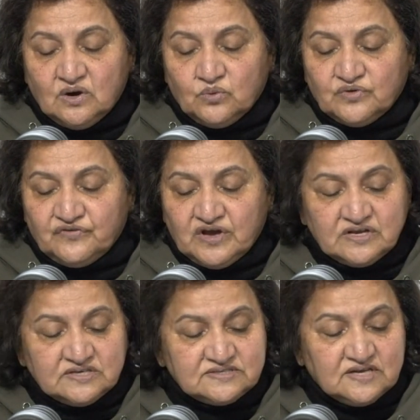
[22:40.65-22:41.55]
with
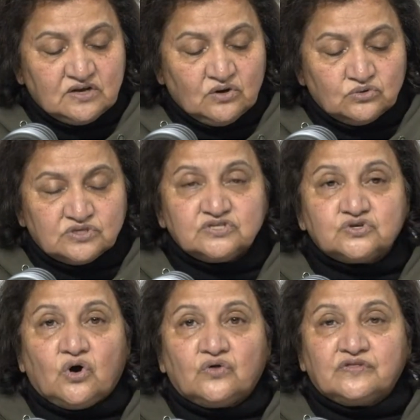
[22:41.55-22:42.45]
various stakeholders
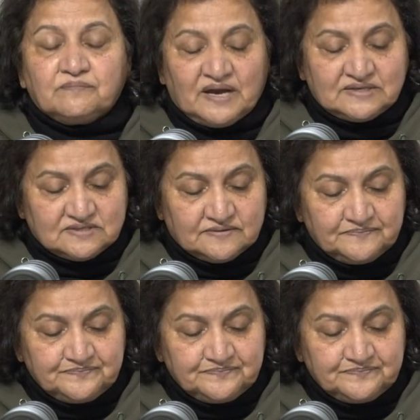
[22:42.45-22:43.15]
on the matter.